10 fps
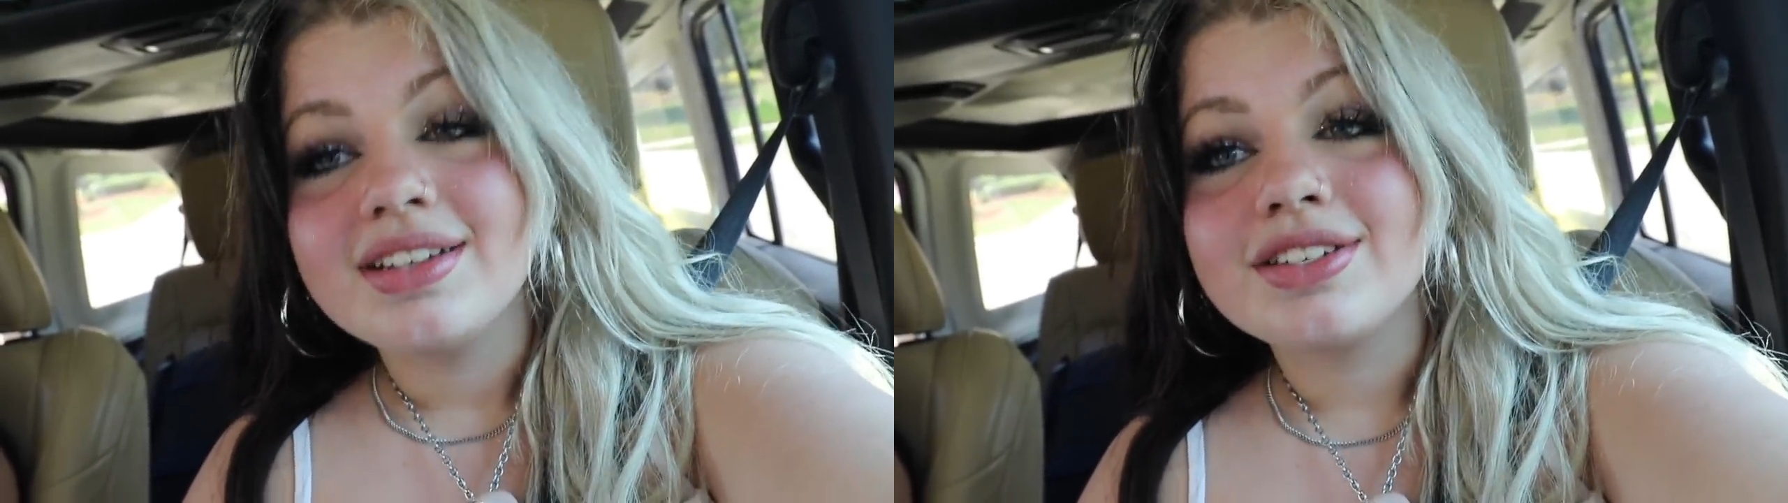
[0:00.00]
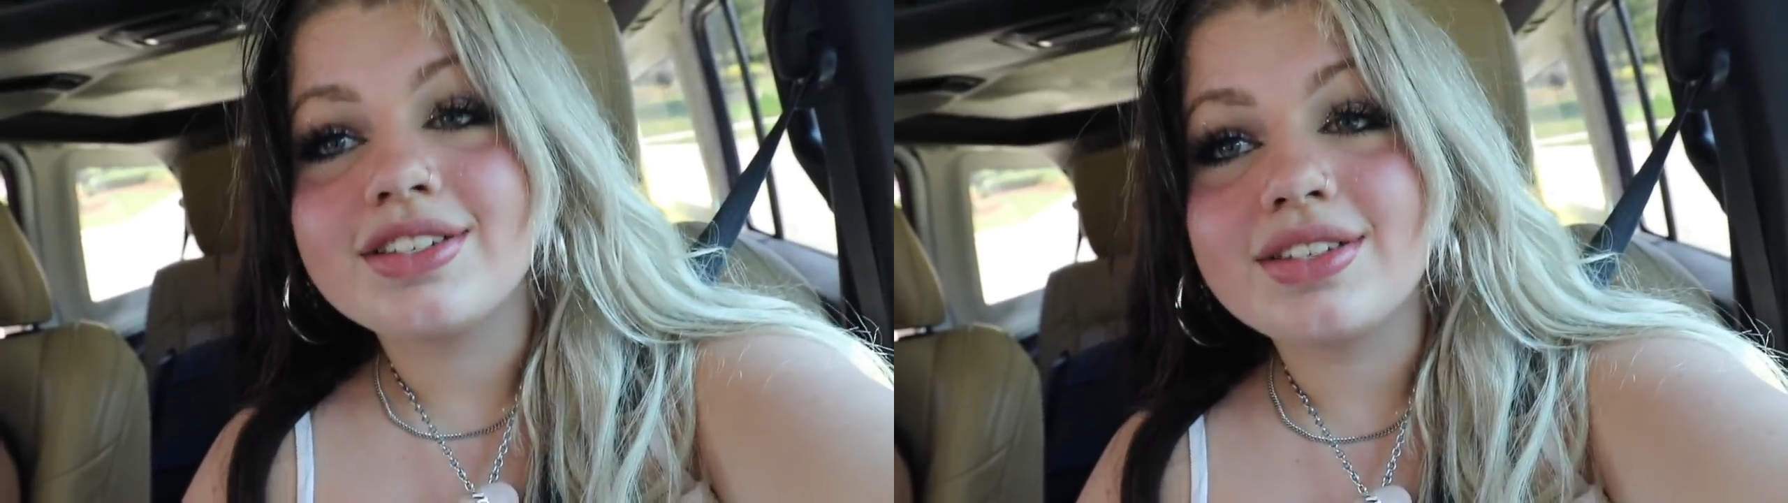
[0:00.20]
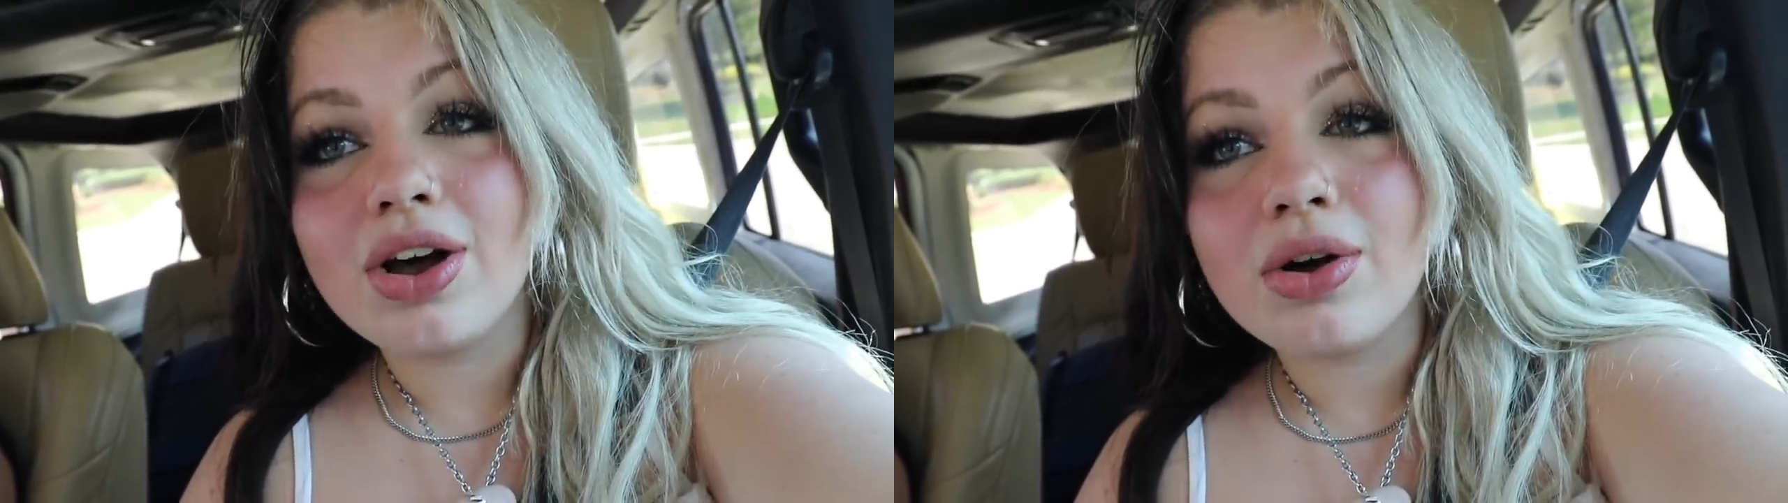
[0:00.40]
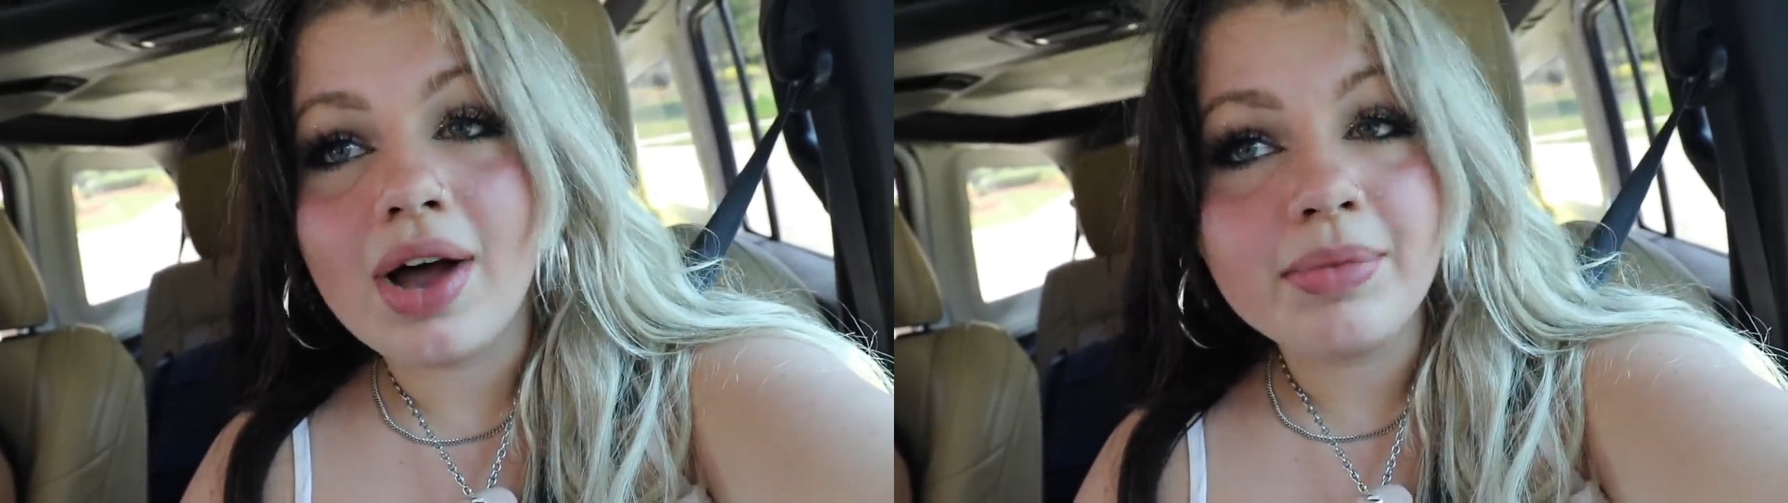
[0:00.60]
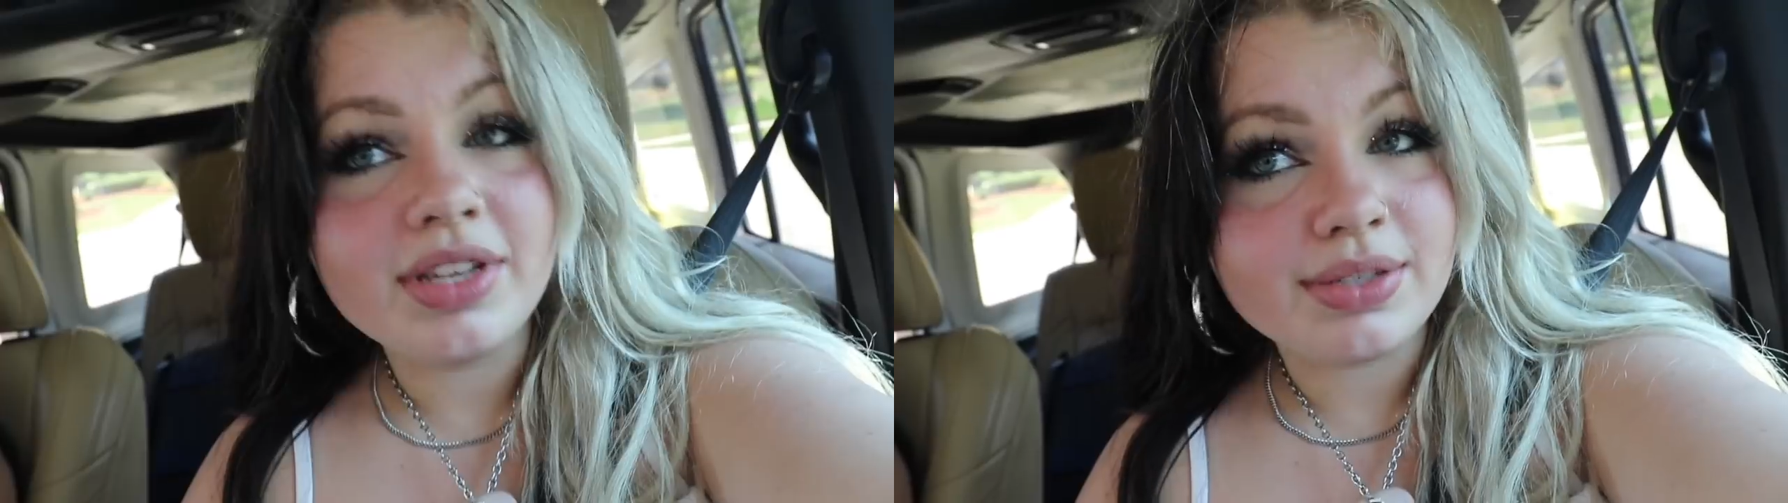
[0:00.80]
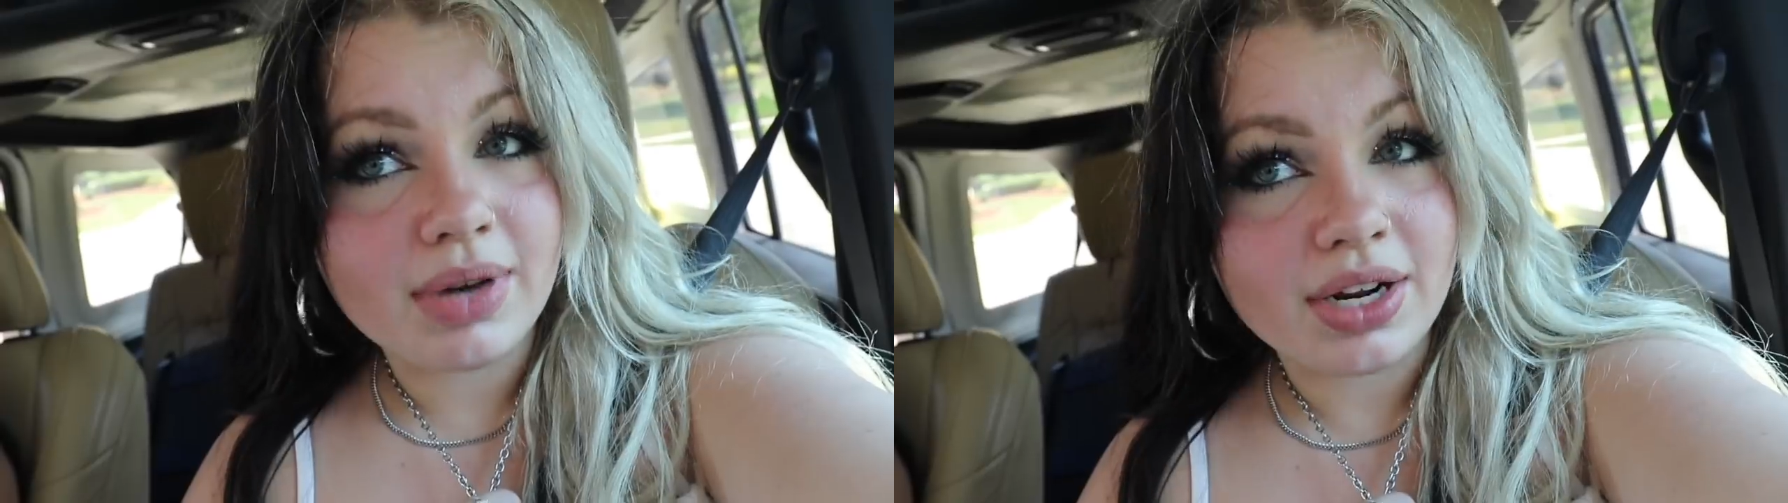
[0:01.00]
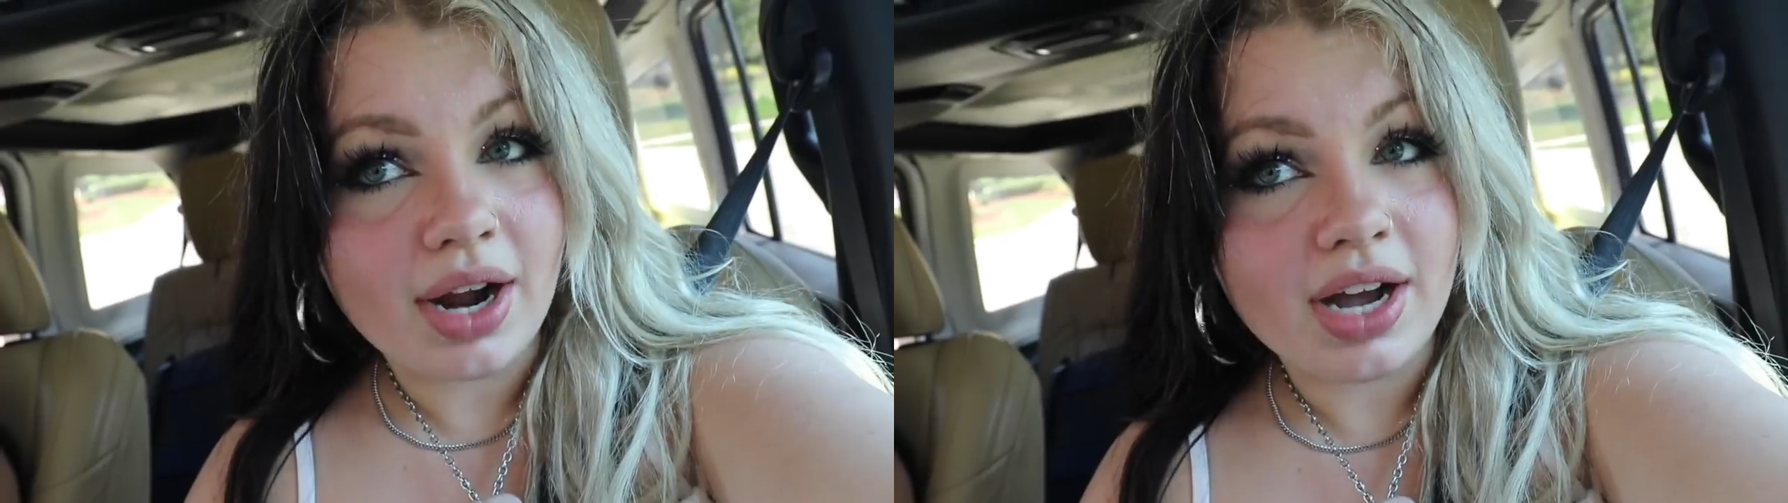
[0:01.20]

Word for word: So I'm really sweaty right